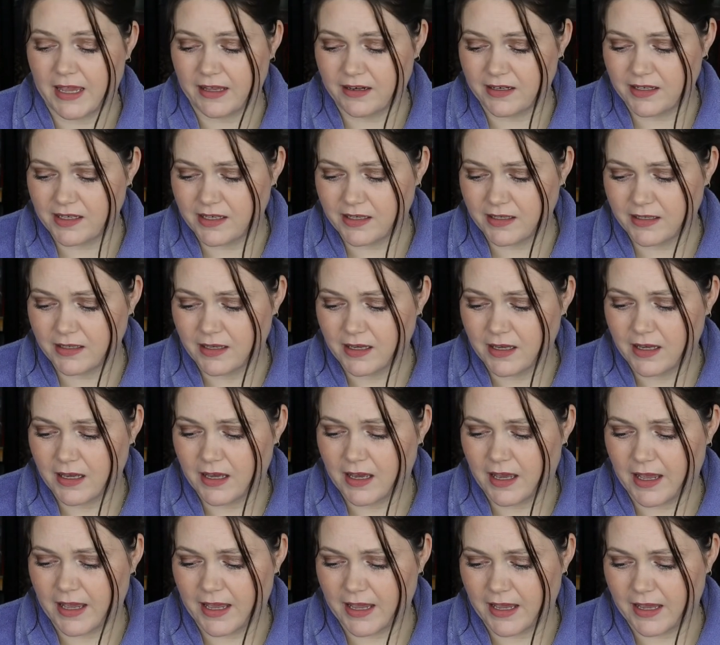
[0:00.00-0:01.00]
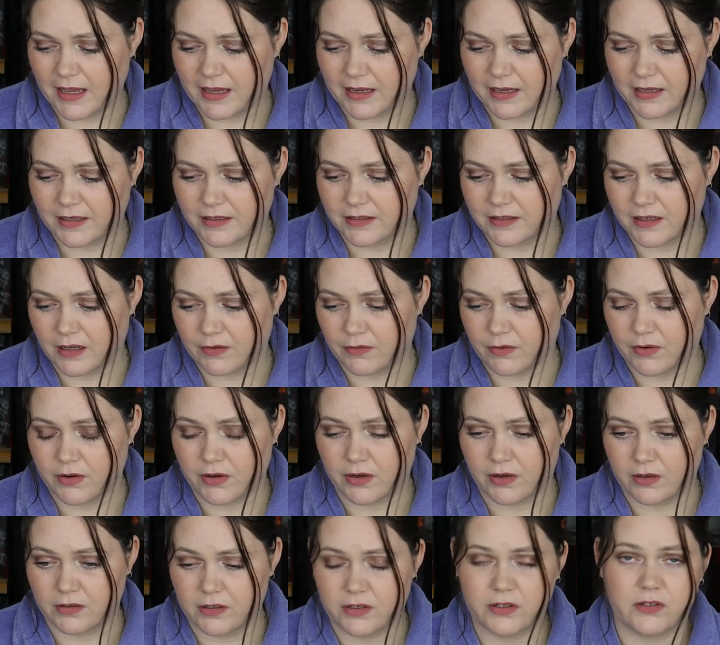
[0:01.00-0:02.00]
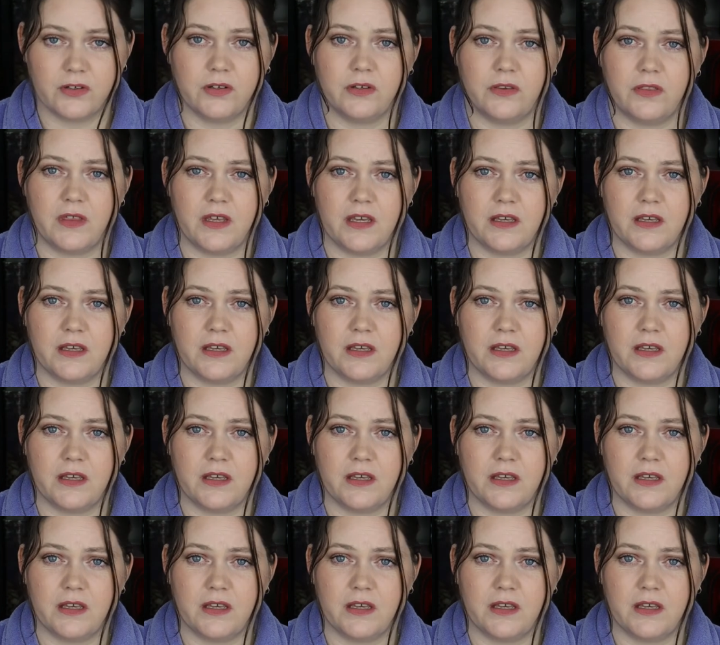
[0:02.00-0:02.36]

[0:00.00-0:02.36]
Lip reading: alley, and I've heard a lot of good